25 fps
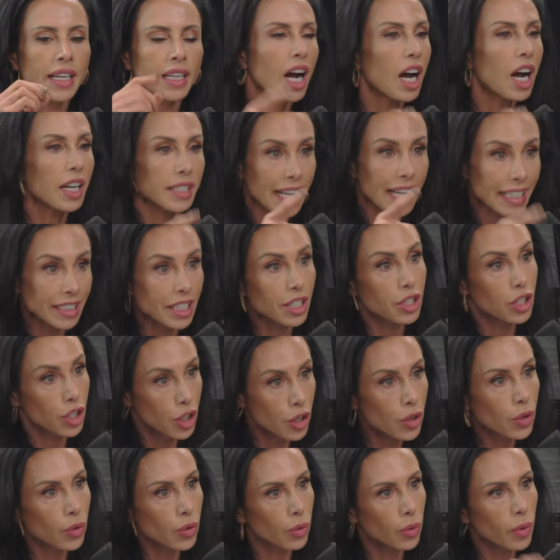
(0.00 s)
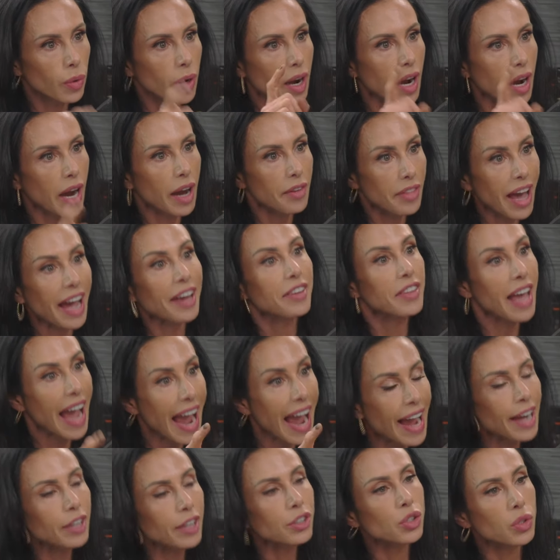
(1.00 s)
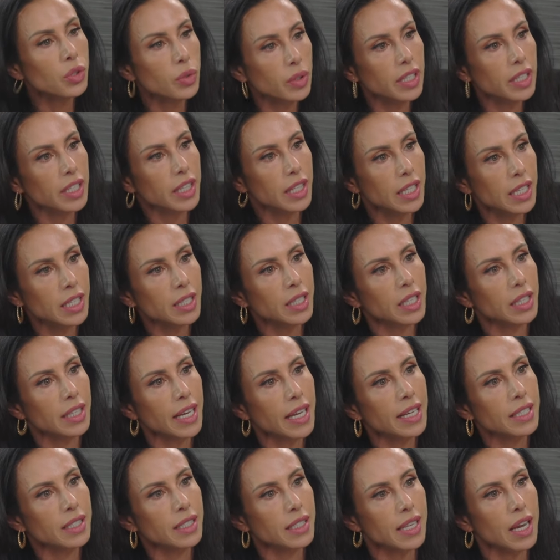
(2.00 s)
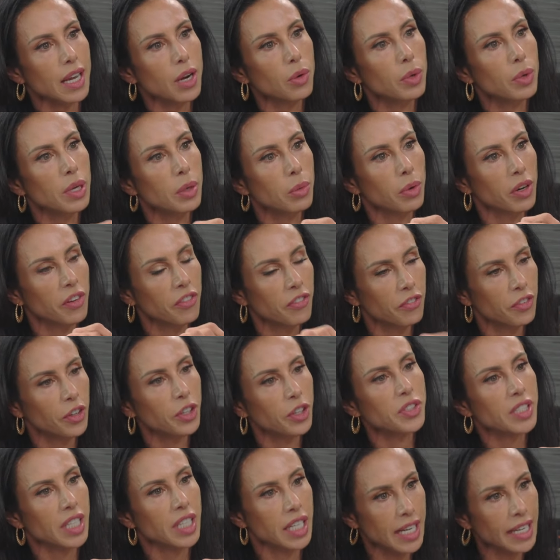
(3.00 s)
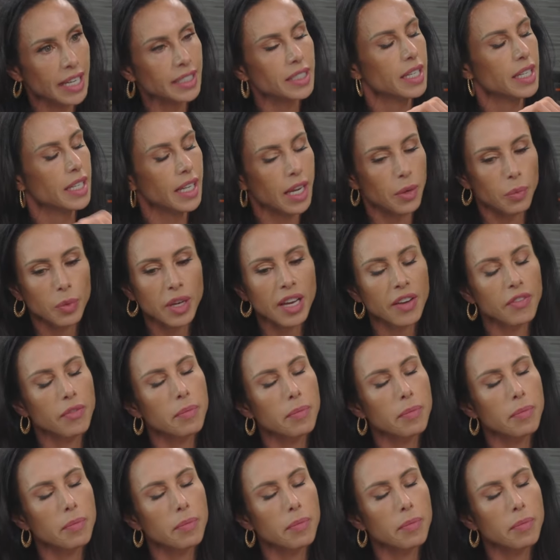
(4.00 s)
contacted you. I actually think that that's how we were first connected. Again, we have